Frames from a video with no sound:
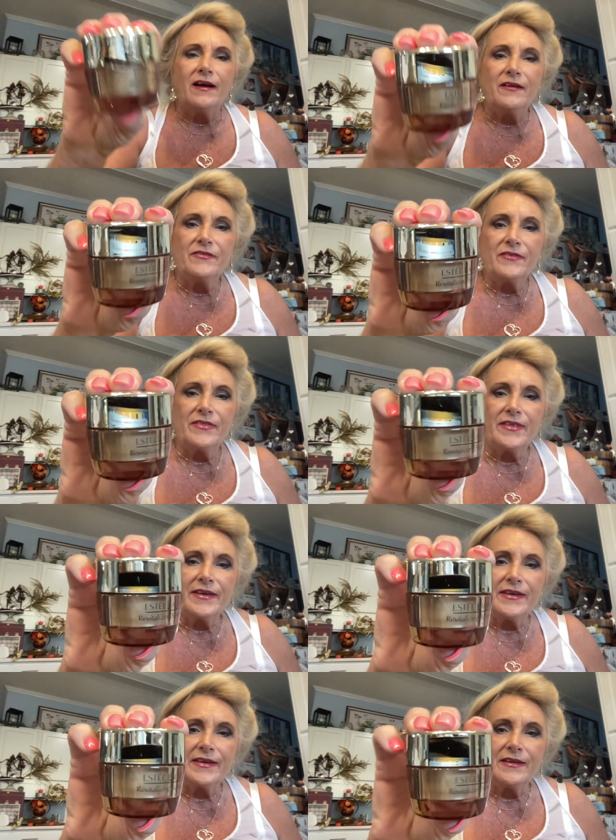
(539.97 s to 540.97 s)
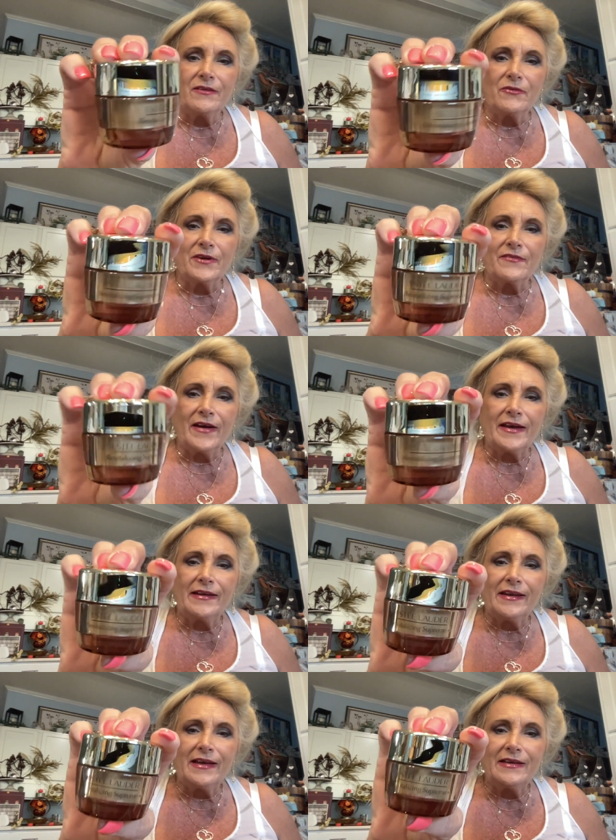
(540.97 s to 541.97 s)
of the
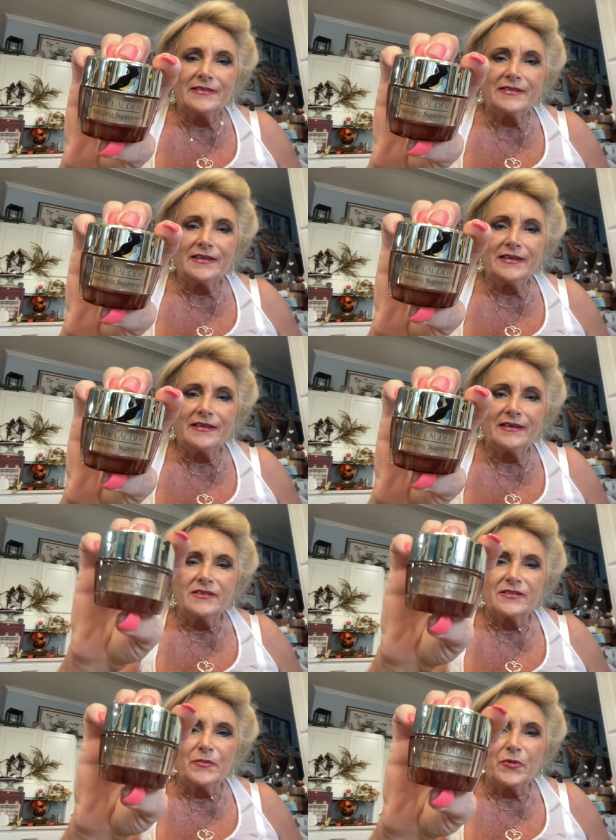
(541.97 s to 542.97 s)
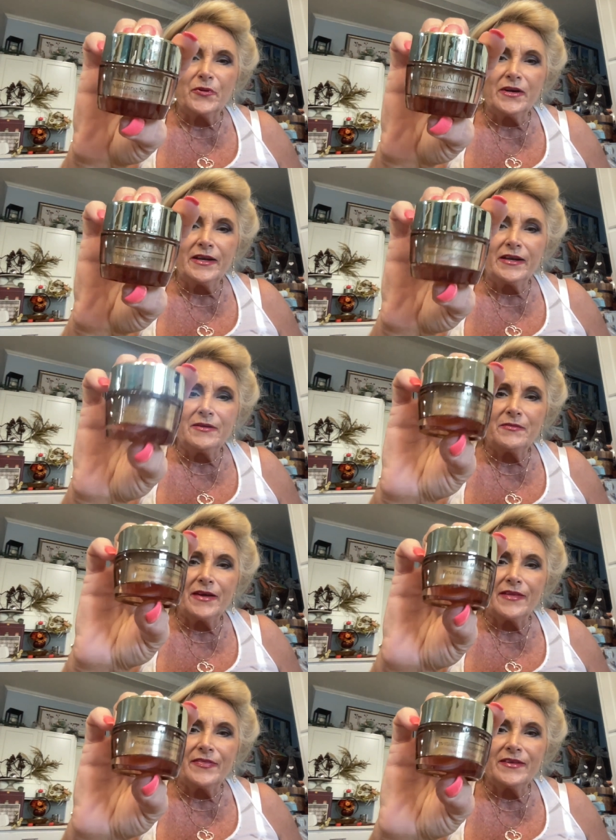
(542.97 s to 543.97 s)
Revitalizing
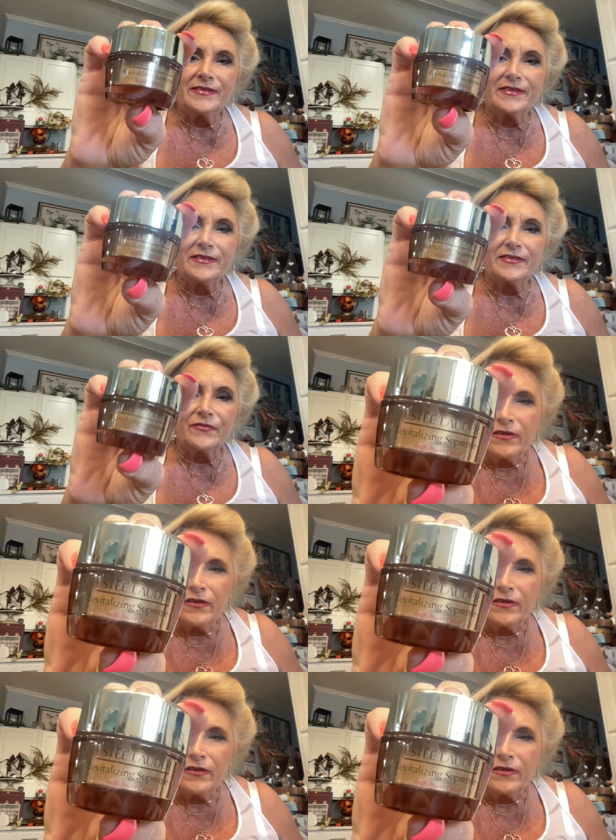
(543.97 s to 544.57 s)
Supreme and this is